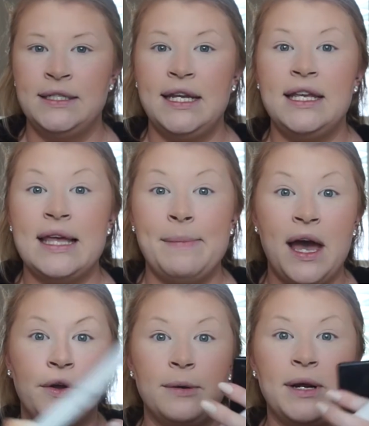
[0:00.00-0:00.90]
Taking that
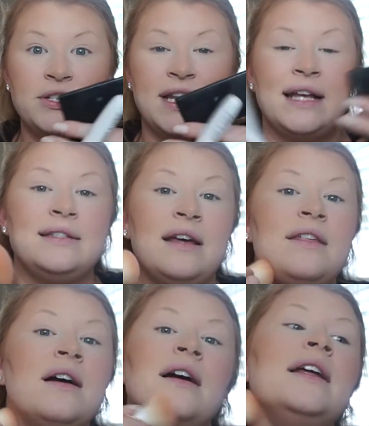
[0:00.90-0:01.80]
powder brush that has
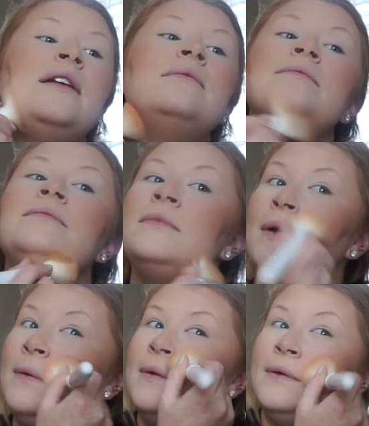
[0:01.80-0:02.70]
nothing on it,
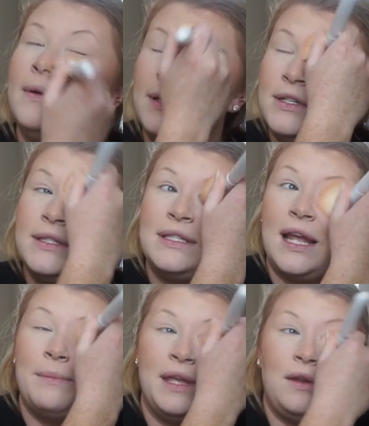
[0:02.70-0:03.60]
I'm just
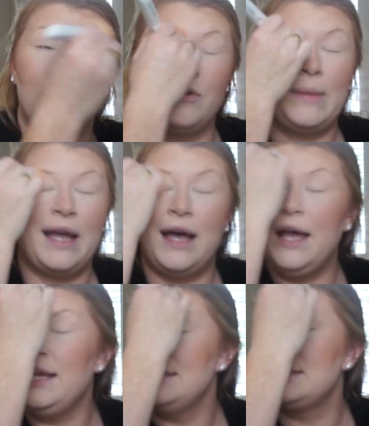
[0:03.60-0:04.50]
stamping it over my
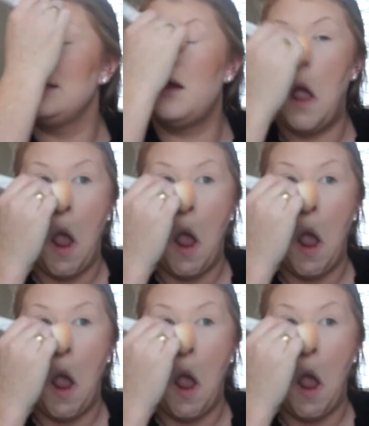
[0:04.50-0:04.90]
eyes.